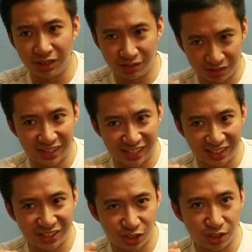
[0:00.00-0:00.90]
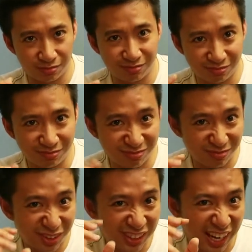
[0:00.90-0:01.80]
these nice,
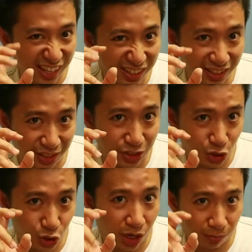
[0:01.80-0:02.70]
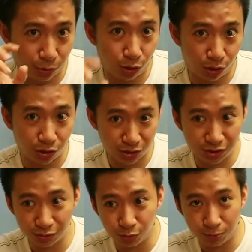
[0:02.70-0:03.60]
tiny, sharp
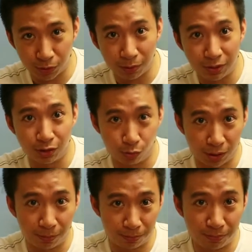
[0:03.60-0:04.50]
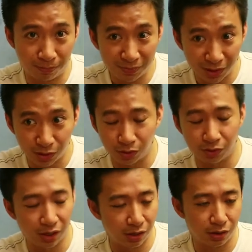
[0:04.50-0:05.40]
claws would probably rip, you
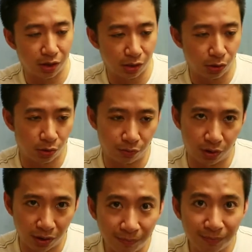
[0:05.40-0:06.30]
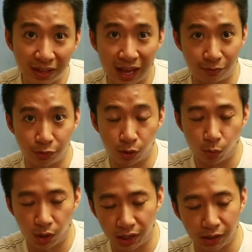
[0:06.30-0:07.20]
know, a car cover after a
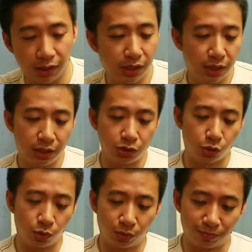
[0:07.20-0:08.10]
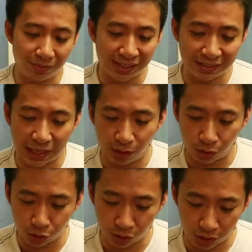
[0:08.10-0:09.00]
while. So that's not
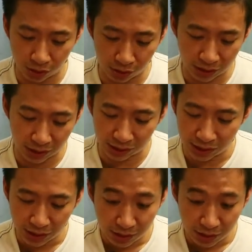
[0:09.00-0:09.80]
also another thing.